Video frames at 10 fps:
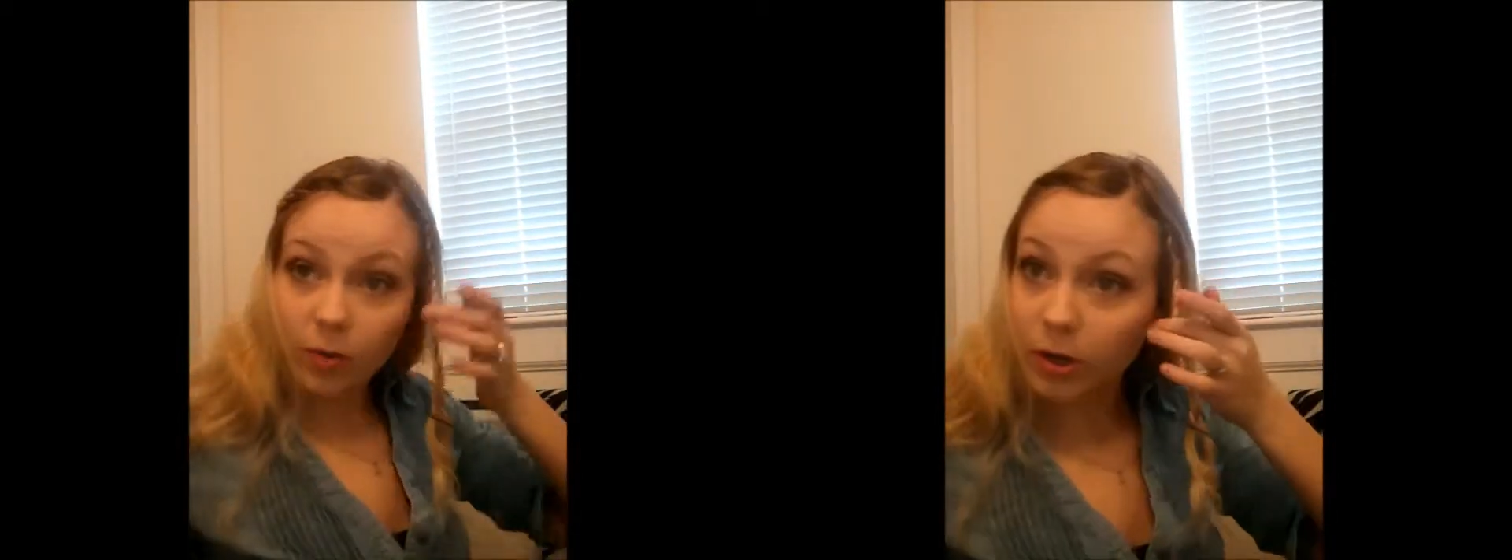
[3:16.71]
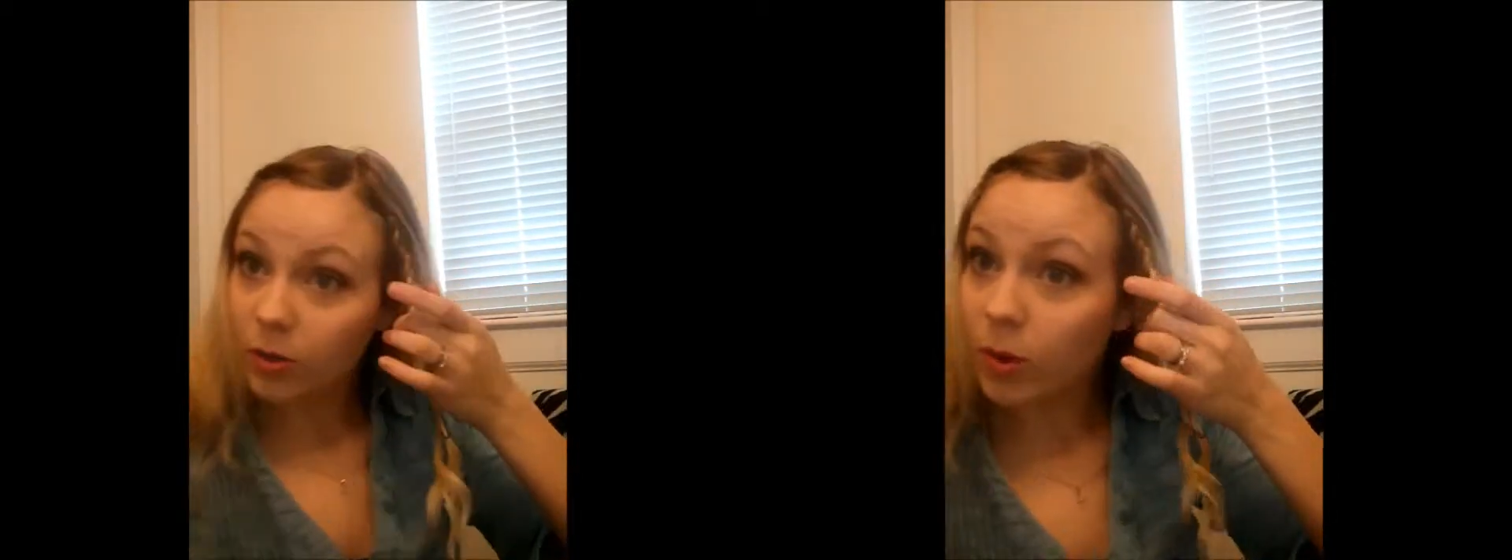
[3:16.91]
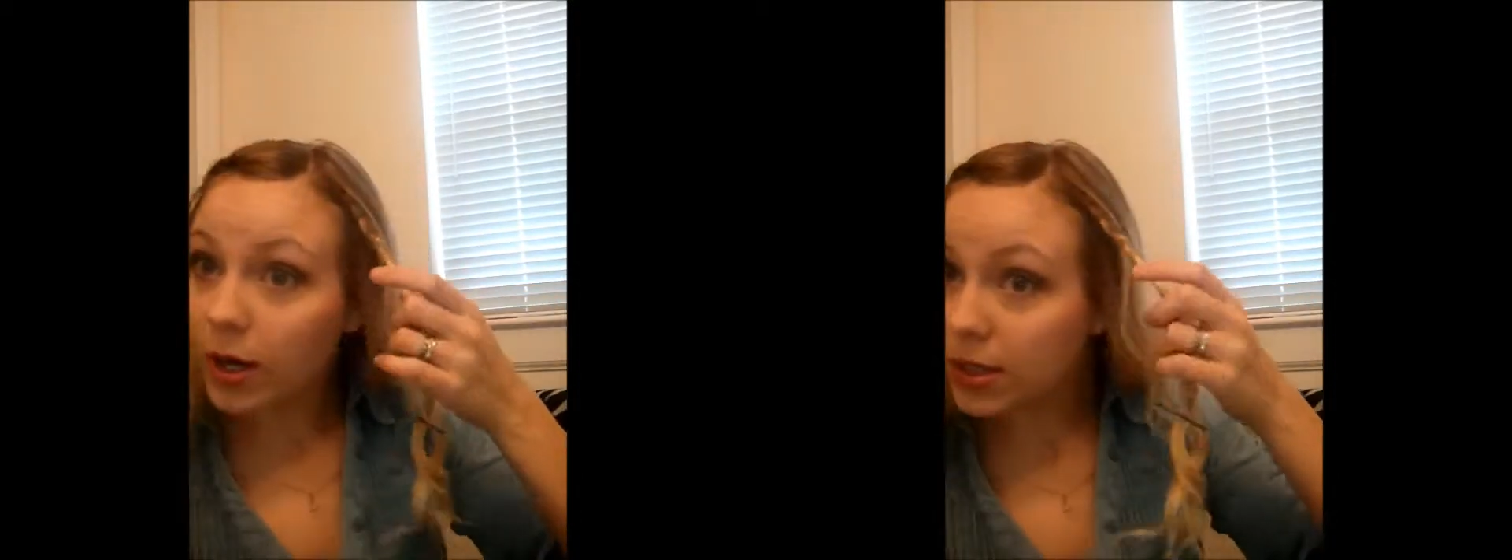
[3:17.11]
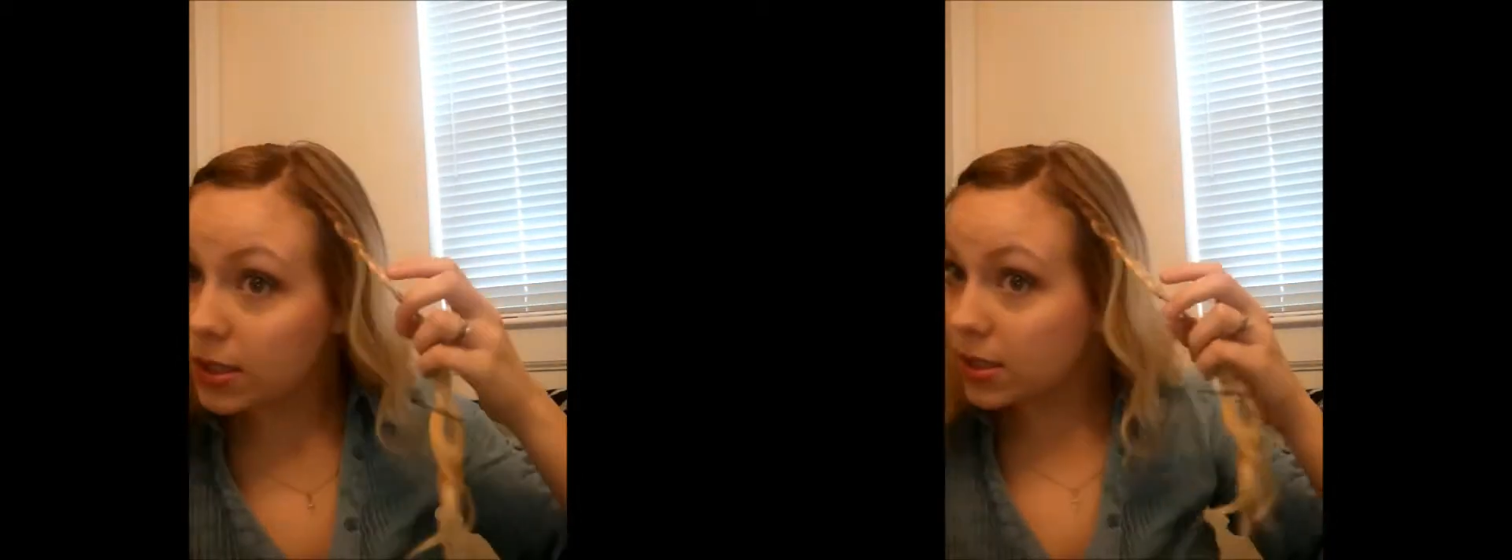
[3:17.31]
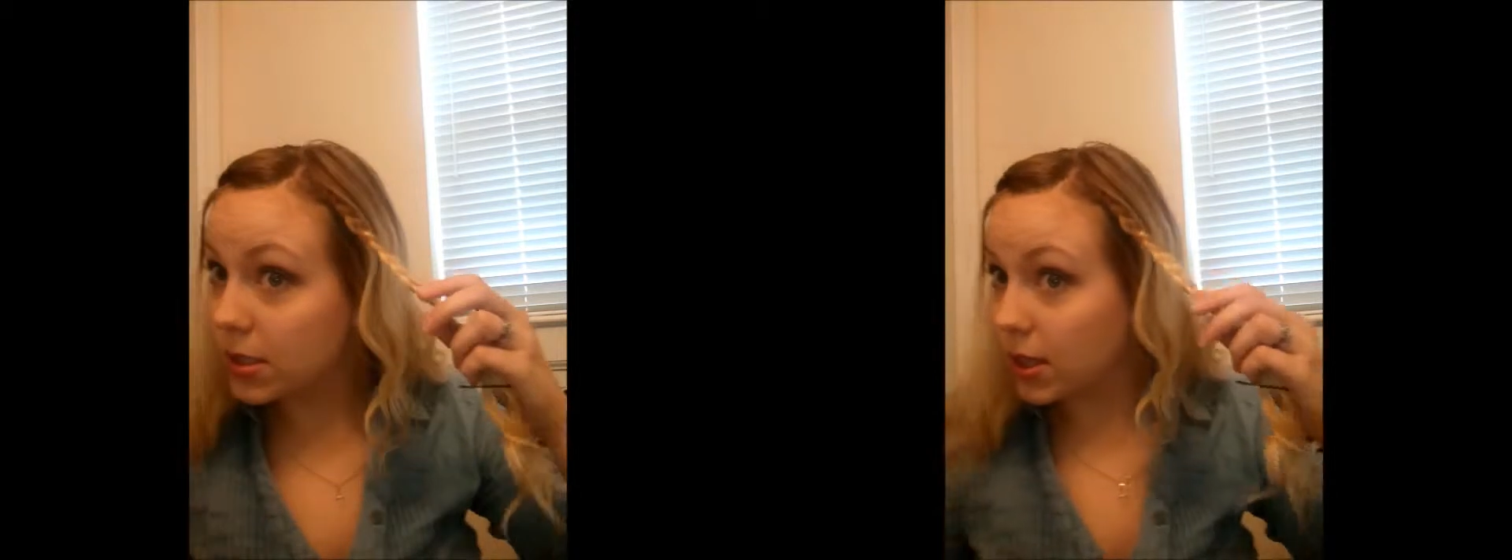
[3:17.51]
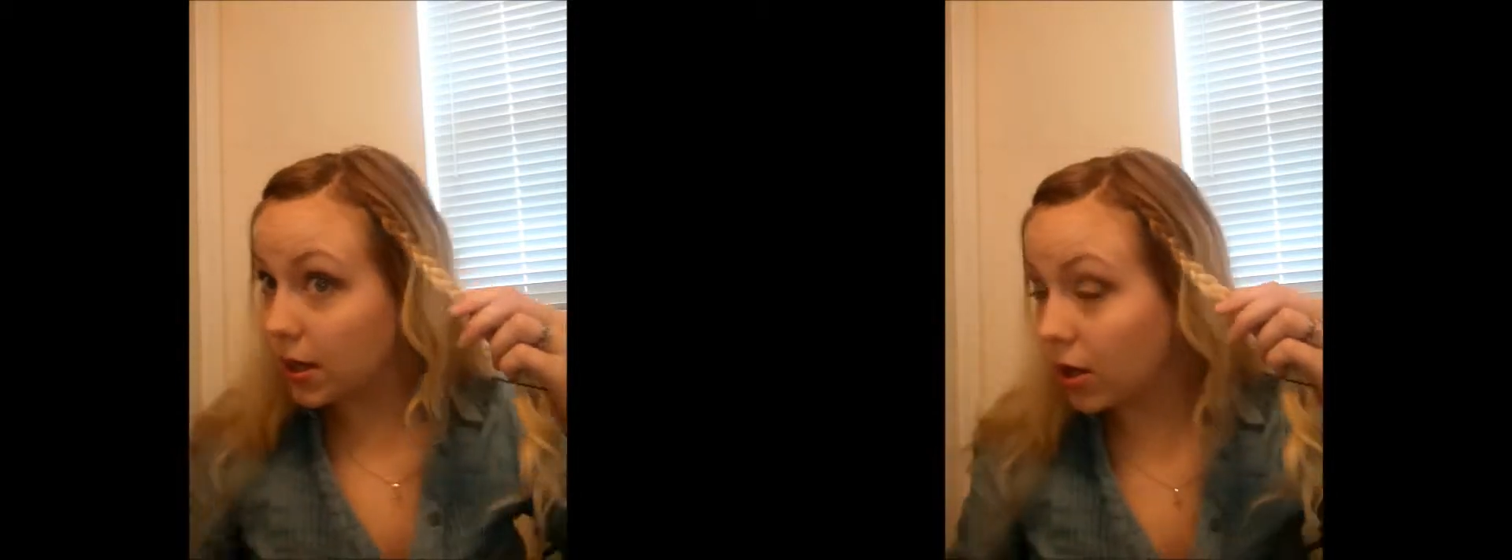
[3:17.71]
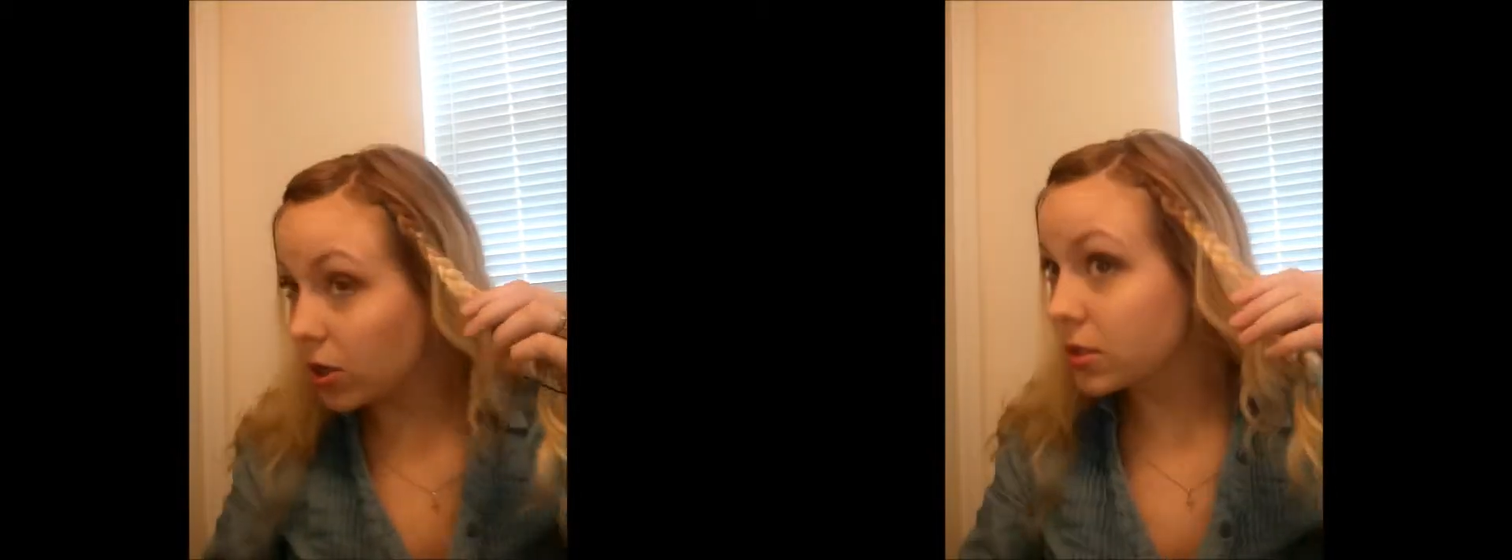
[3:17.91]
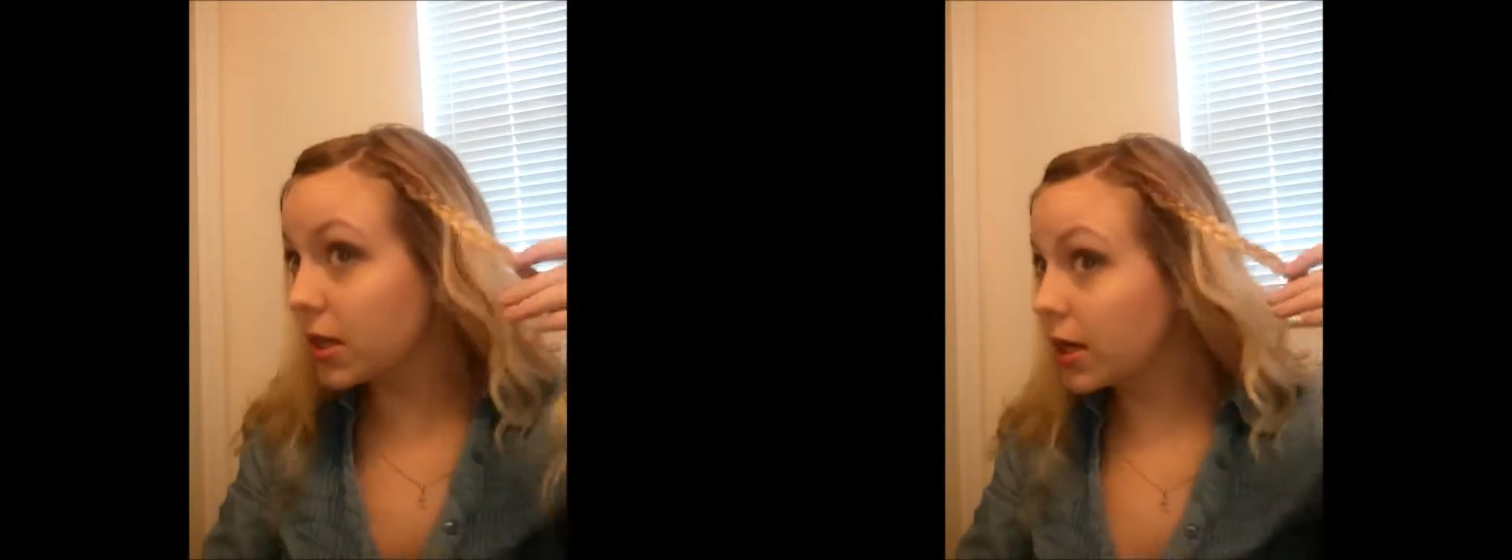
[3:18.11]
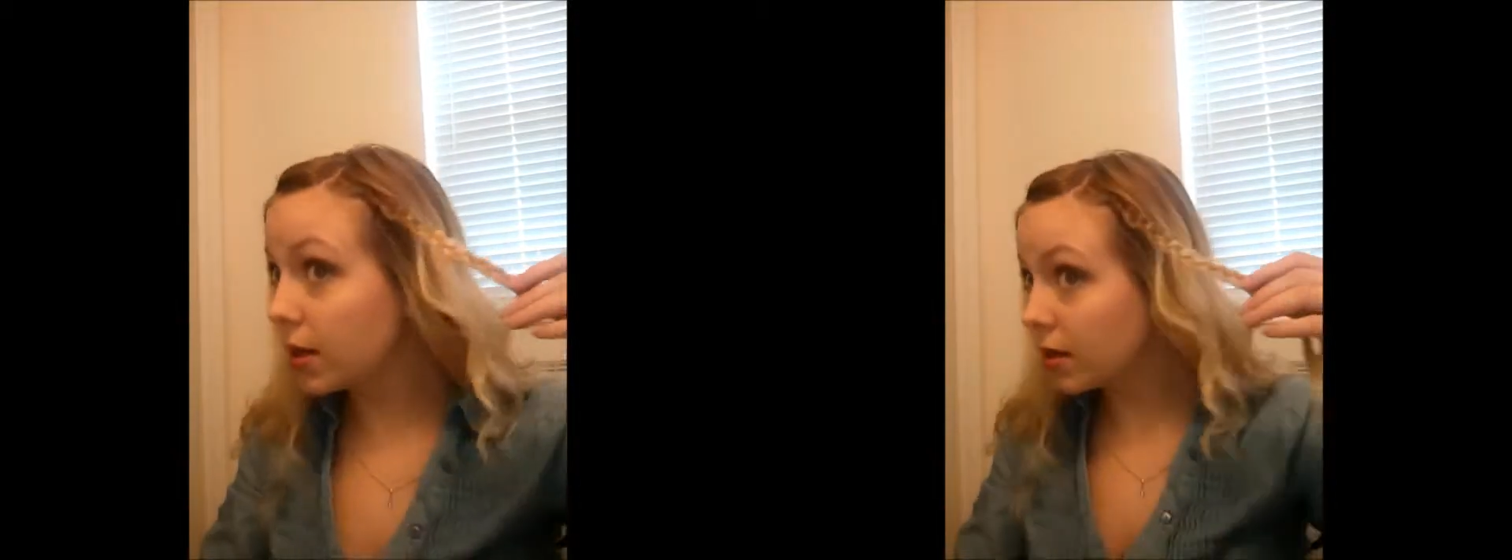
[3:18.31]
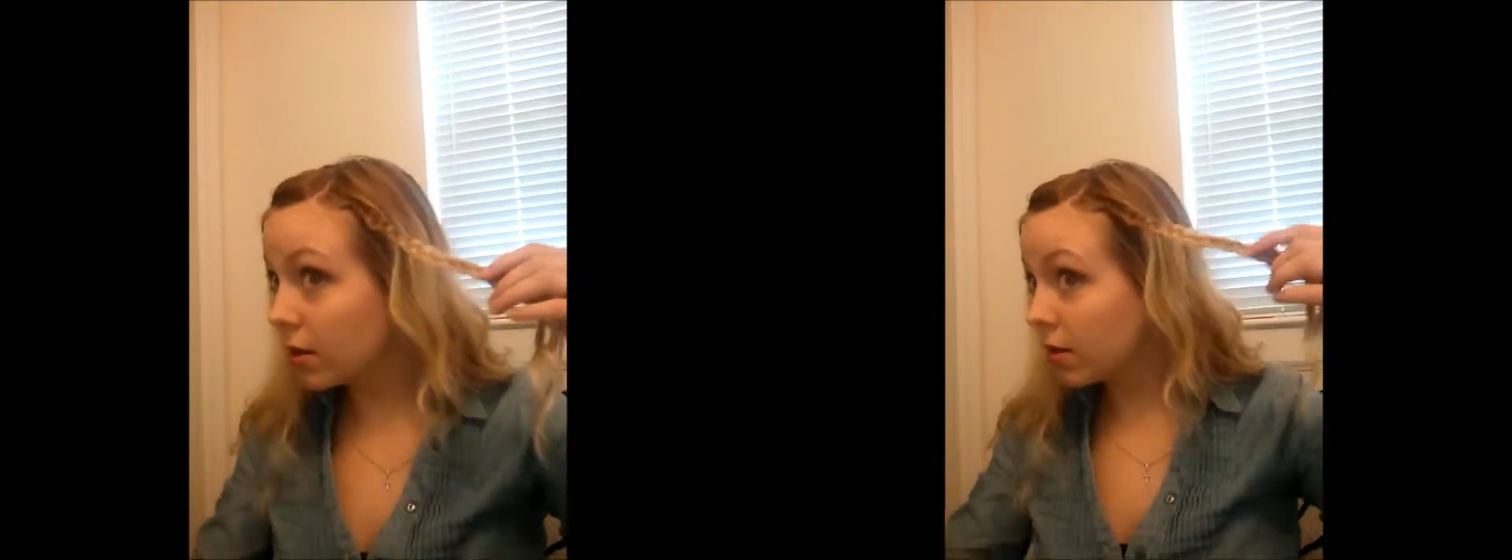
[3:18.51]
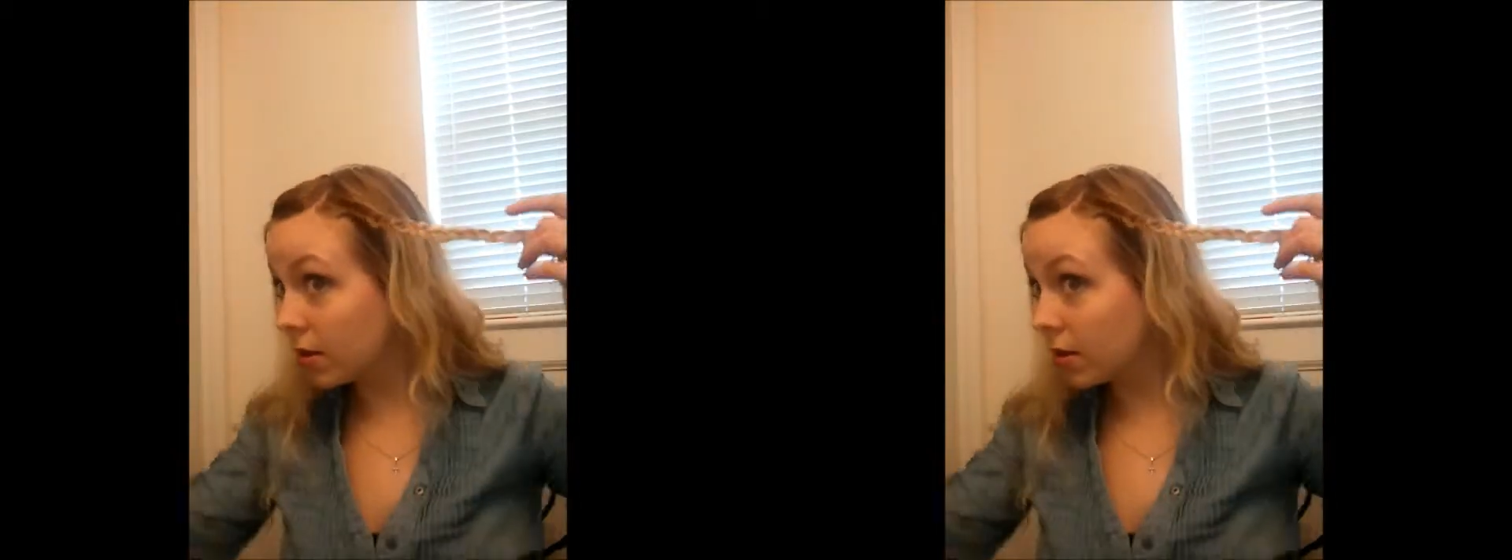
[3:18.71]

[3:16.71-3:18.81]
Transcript: where you want it to stick all day.